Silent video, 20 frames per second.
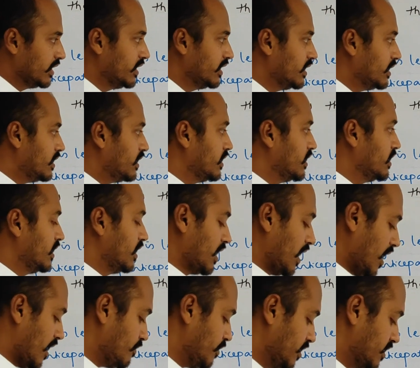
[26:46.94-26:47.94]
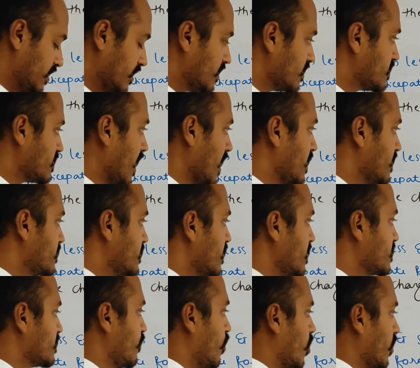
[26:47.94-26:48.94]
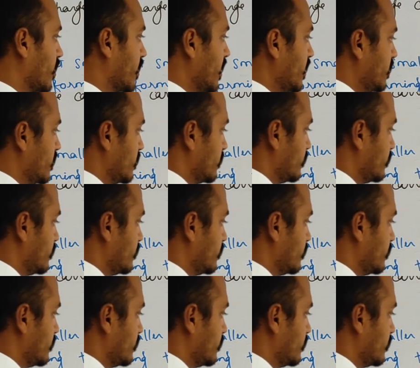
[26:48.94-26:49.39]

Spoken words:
Here, emitter size is moderate,